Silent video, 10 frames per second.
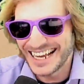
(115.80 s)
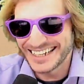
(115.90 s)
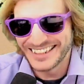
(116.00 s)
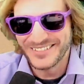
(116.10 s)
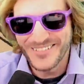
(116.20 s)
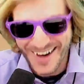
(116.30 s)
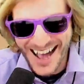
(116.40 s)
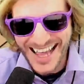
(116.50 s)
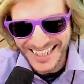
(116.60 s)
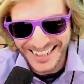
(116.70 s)
a second.
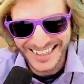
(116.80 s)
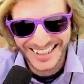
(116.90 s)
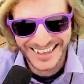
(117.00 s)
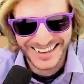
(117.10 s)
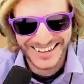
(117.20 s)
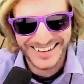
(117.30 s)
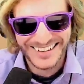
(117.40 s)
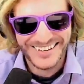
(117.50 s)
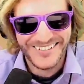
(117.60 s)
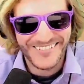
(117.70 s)
What?
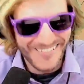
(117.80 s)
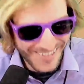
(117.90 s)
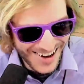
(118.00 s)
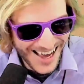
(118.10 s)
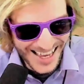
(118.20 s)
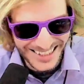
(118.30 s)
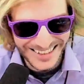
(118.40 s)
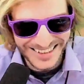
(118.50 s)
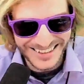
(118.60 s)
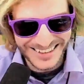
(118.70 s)
What?